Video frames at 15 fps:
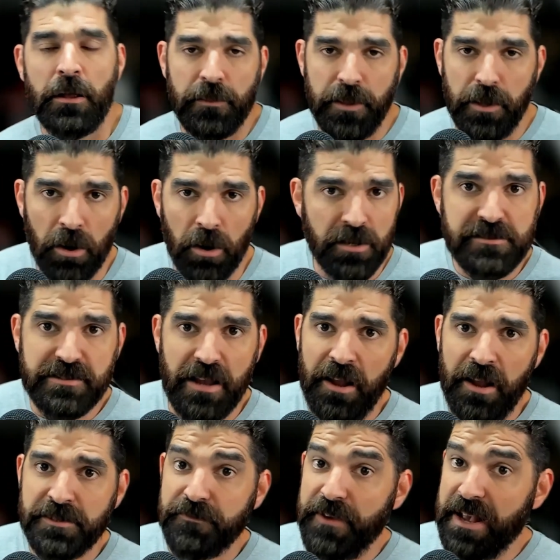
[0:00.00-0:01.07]
the art and
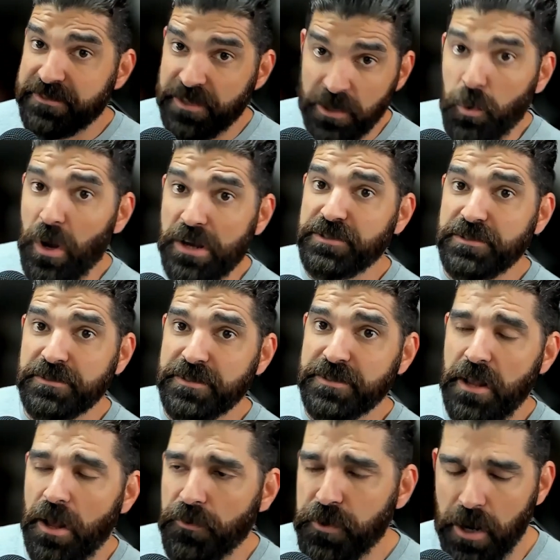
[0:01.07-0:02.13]
science of asking questions in
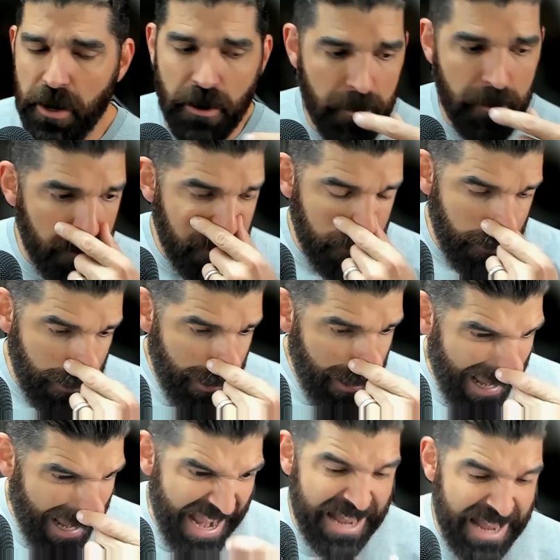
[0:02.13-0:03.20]
healthcare.
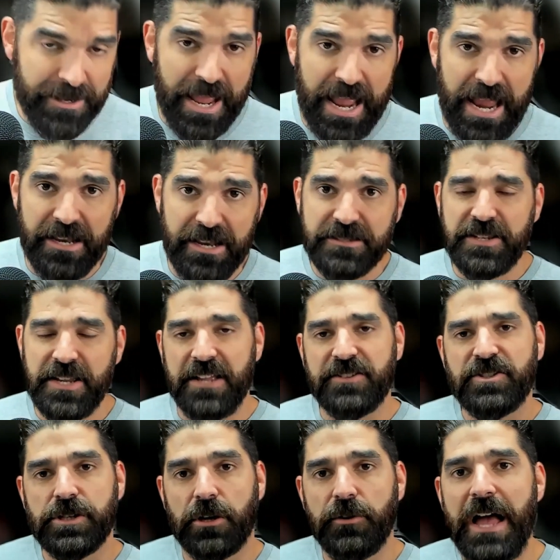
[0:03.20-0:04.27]
And it's
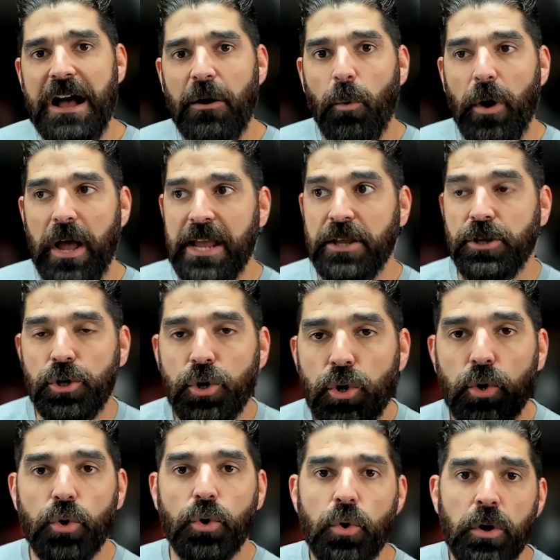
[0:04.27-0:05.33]
so that way
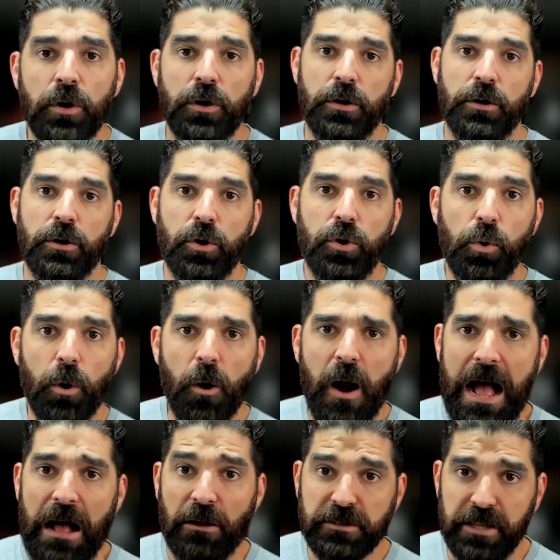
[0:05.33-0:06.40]
you who are
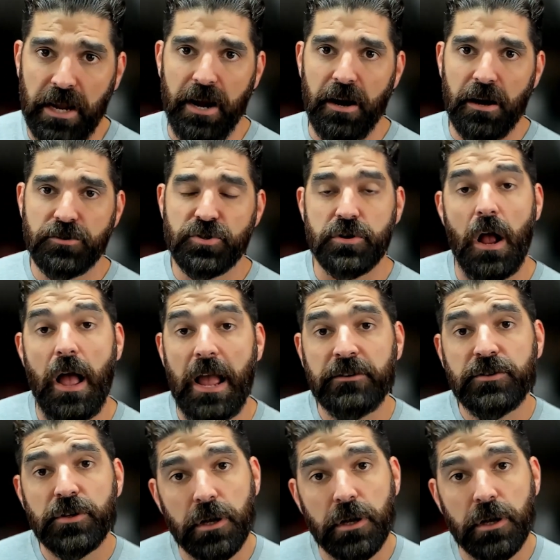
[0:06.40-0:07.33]
out there trying to